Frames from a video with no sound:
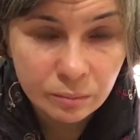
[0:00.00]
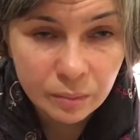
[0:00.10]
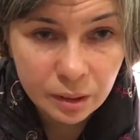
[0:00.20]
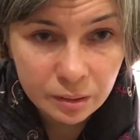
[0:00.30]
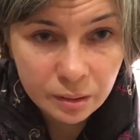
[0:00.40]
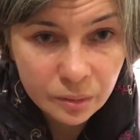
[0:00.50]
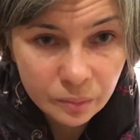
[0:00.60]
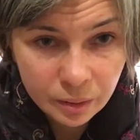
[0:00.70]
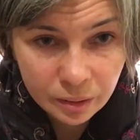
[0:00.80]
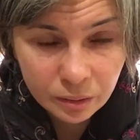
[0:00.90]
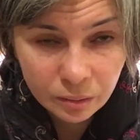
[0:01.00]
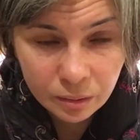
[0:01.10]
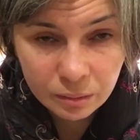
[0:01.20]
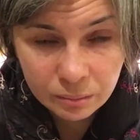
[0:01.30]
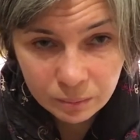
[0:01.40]
this way you
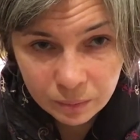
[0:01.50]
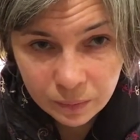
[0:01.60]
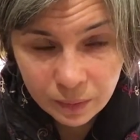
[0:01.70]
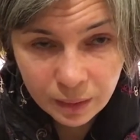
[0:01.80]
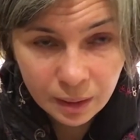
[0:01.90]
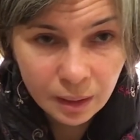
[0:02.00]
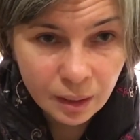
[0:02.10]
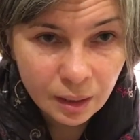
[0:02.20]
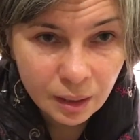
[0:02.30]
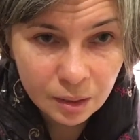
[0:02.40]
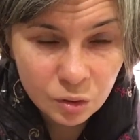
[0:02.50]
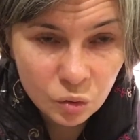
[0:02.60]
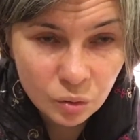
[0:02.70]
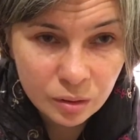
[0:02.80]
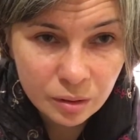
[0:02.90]
can
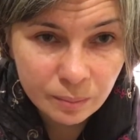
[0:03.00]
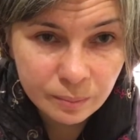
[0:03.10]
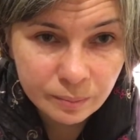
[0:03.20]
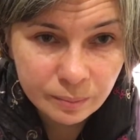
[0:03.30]
enjoy them